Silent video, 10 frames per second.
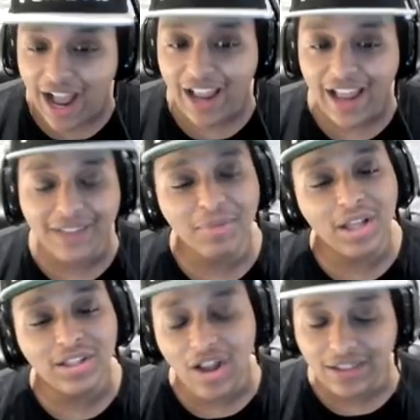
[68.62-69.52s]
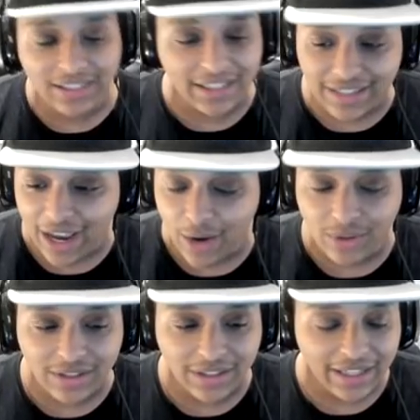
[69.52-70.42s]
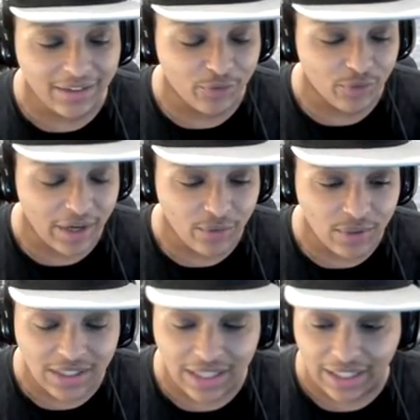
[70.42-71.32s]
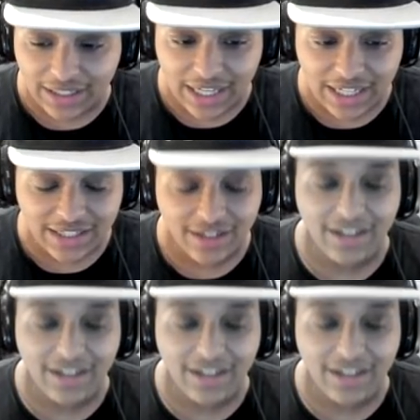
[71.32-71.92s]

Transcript: I, am not logged in now, and like for whatever reason, like it takes